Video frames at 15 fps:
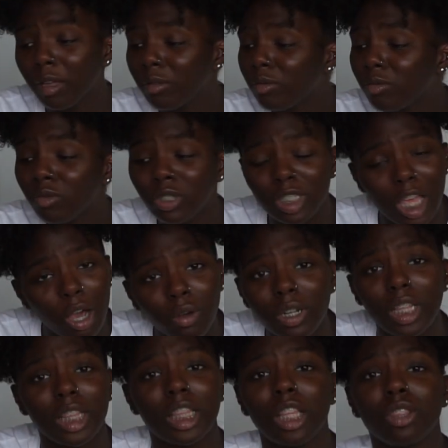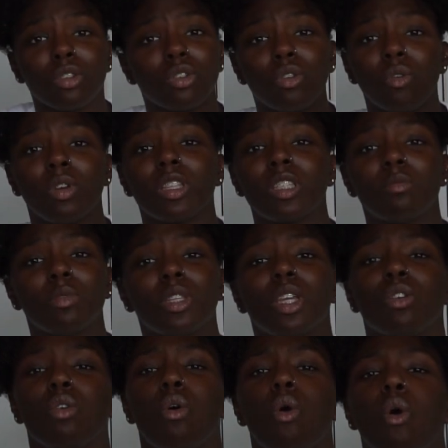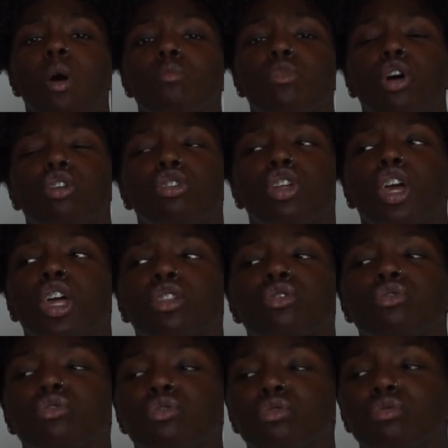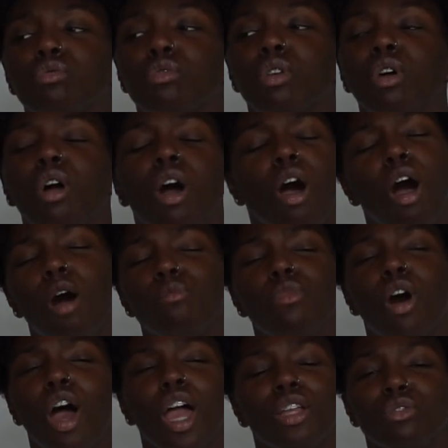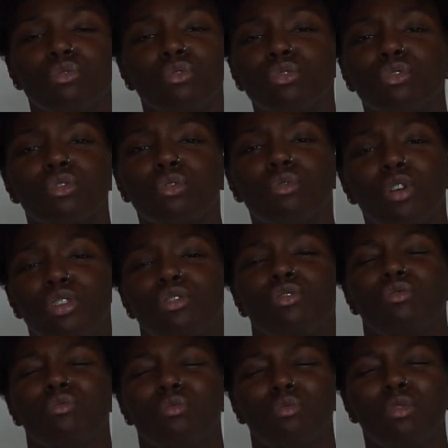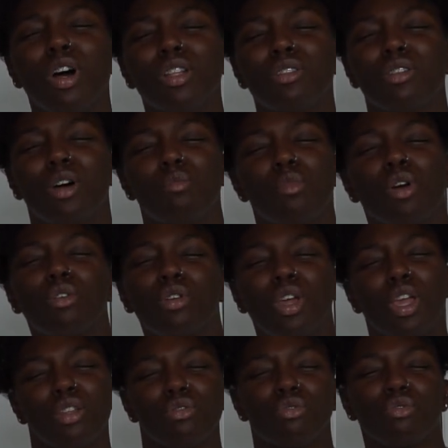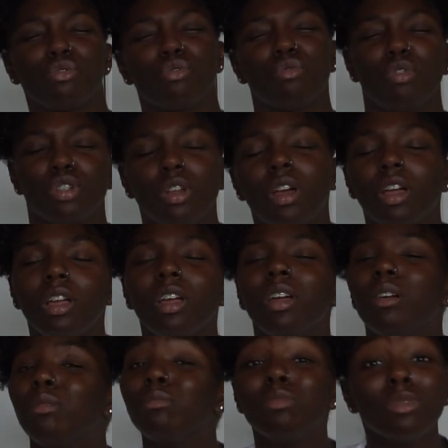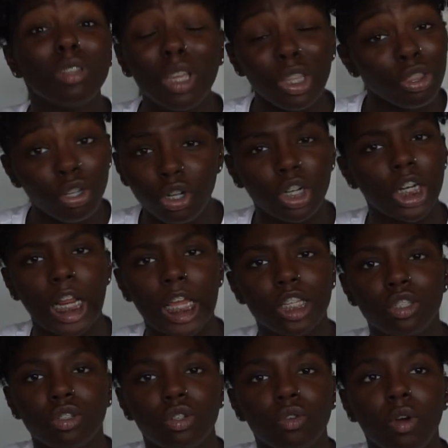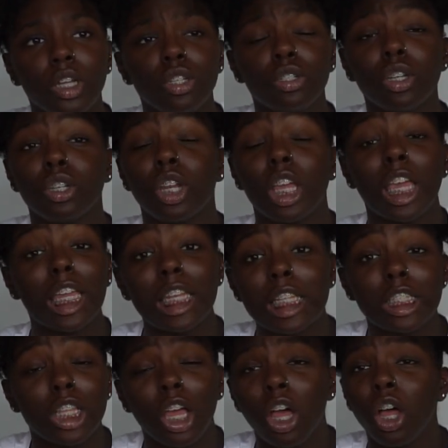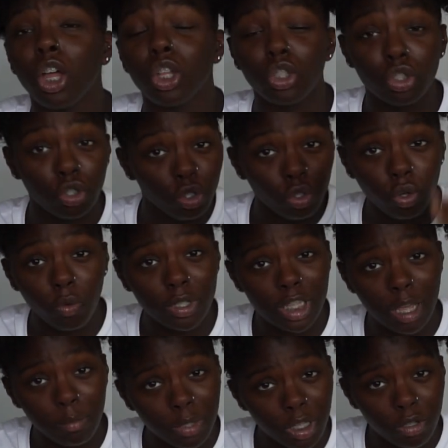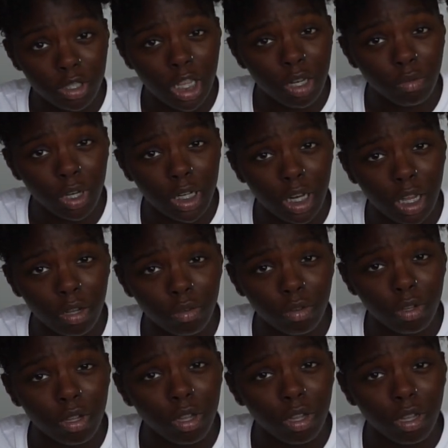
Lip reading: I doubt it that they're going to be like, oh, I'm not going to answer you. I'm not answering your question. What? I'm not going to answer your question. They're going to answer your question. It is, do you know what's happening outside right now?